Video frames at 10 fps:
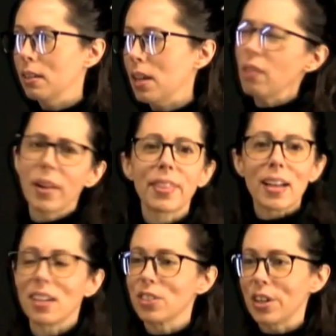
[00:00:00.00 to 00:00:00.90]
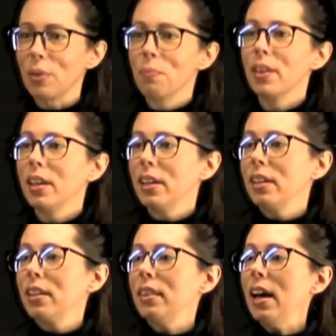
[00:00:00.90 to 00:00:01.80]
I'll write that down too.
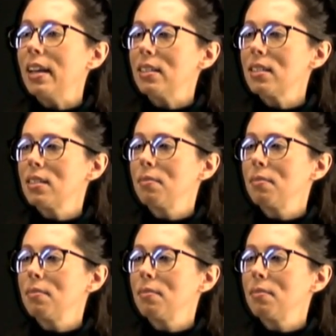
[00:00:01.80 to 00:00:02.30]
Thus,